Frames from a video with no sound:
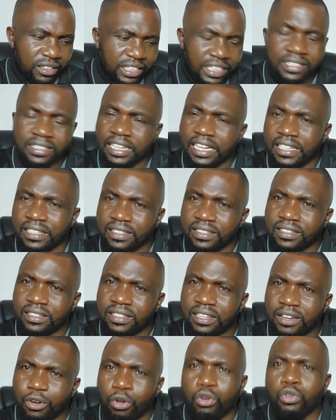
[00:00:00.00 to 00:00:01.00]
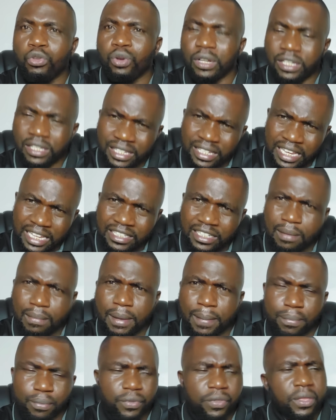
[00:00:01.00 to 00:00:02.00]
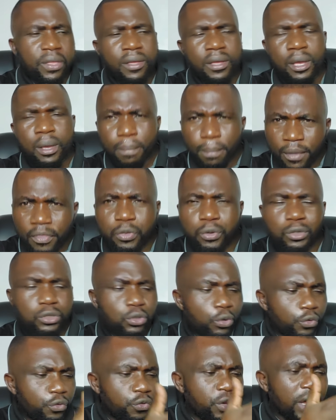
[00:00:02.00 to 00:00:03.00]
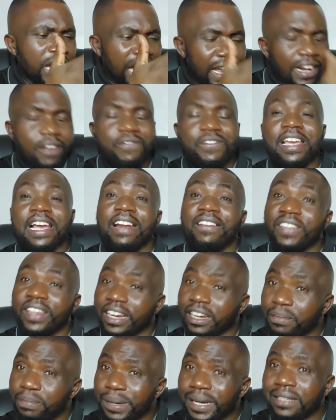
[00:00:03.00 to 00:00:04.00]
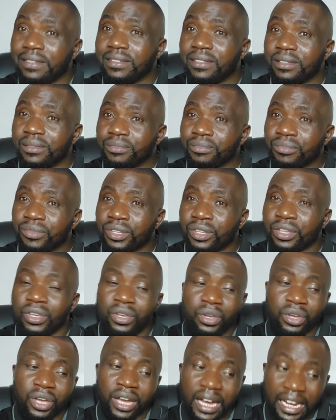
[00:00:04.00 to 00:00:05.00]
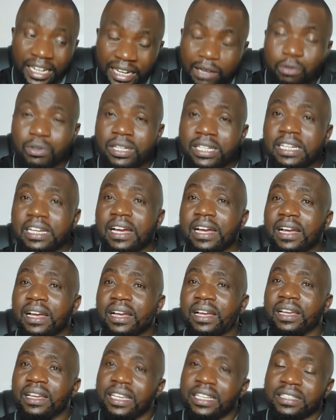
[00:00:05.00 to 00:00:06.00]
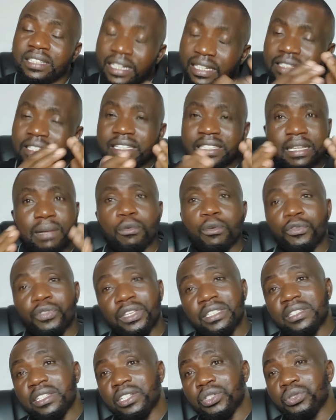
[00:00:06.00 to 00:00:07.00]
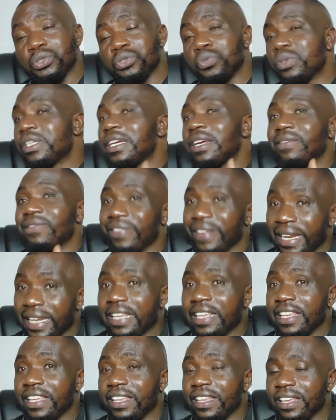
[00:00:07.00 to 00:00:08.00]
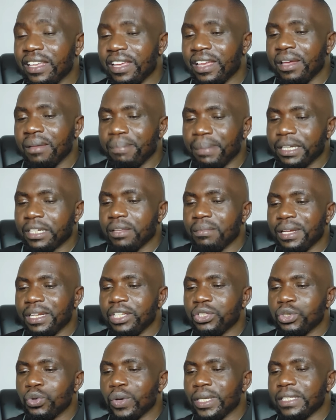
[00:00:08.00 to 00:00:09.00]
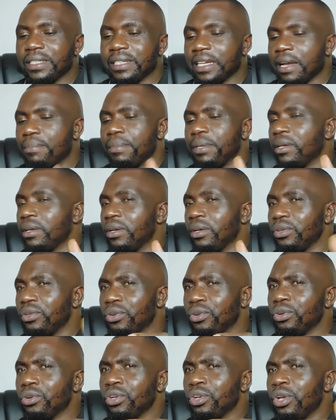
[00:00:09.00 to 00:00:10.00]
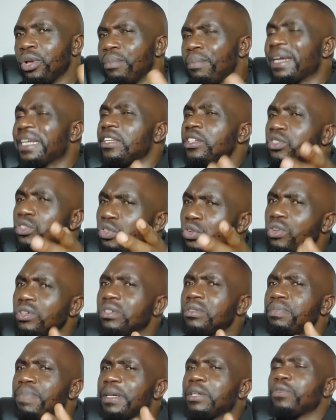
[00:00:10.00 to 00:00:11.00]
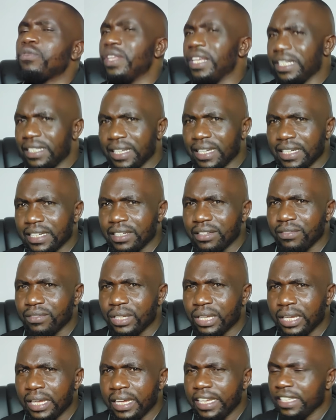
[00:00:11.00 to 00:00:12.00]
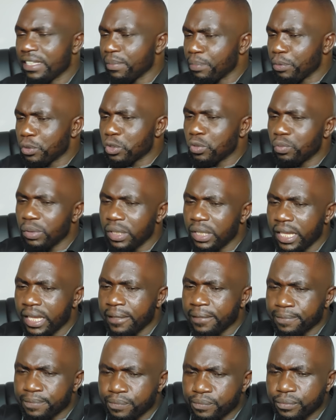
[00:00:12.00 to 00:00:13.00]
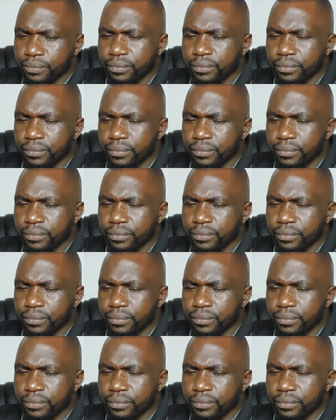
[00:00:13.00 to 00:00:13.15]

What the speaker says: discuss, or you'll just come up with the methods of arriving at the right price. And Raila Odinga is raising some of these issues, which are very key. But Kimani Ichung'wah is coming, you know, but he's not part of the executive. He's supposed to be the